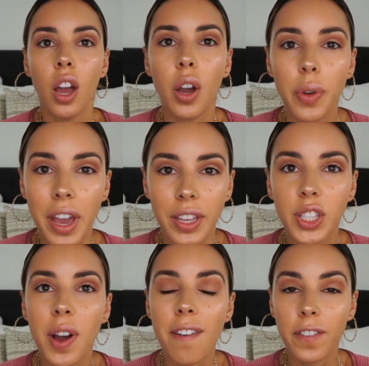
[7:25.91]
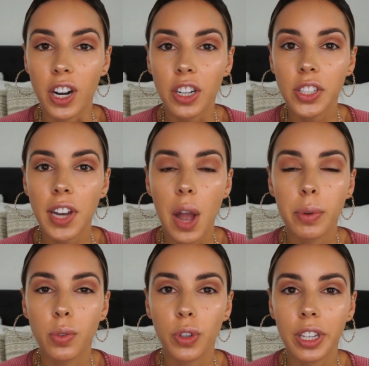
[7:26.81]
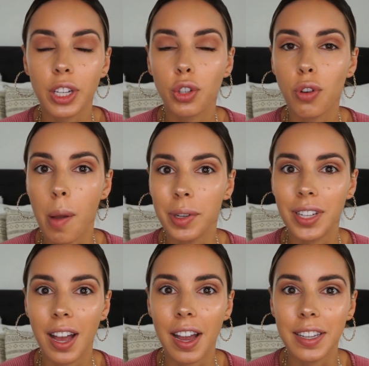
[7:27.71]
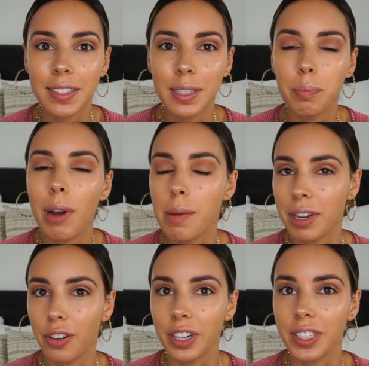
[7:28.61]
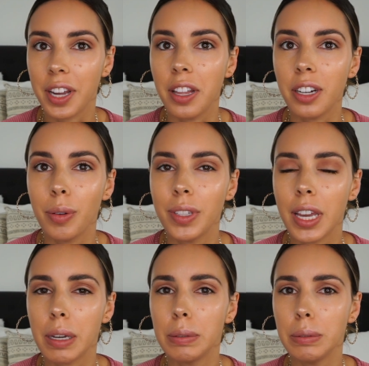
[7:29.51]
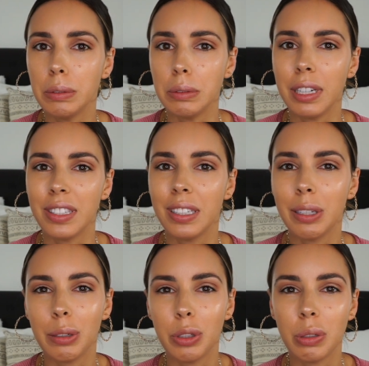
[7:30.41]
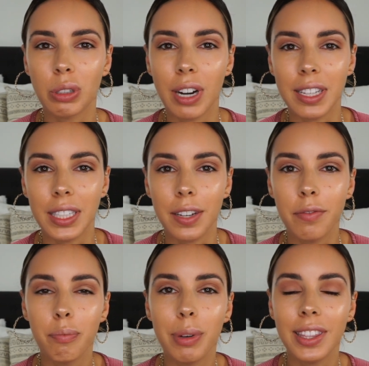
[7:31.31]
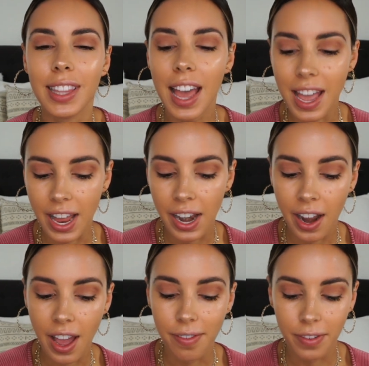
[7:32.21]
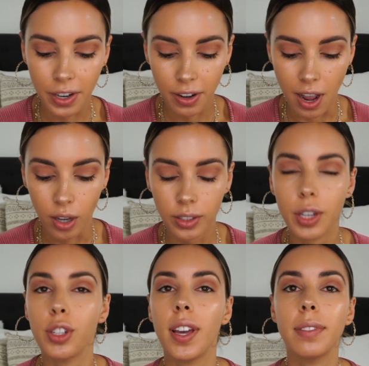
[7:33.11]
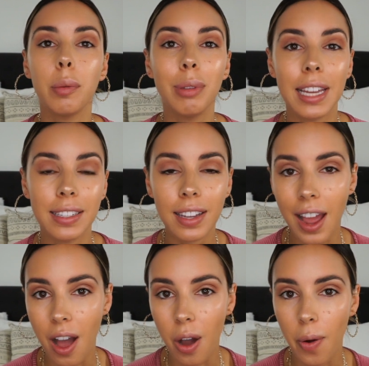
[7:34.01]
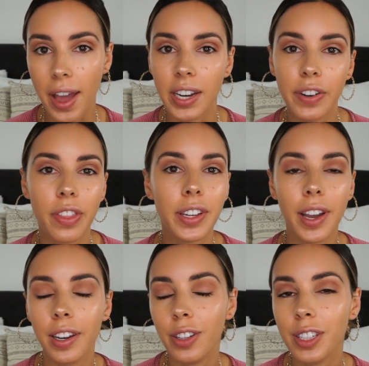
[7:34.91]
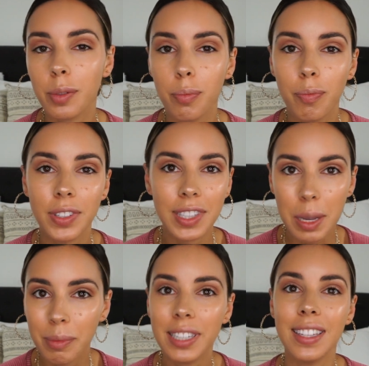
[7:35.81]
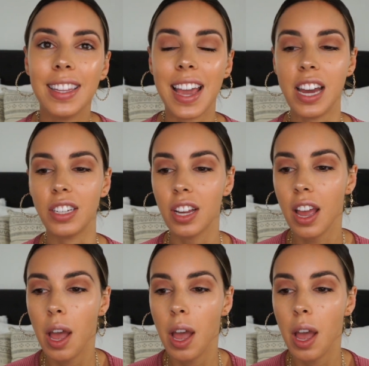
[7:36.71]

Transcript: Okay, so at first I was really traumatized by my crease color. I was like, ooh, it's a little too aggressive. But then I figured out that you just have to blend it out and everything kind of looks seamless in the end,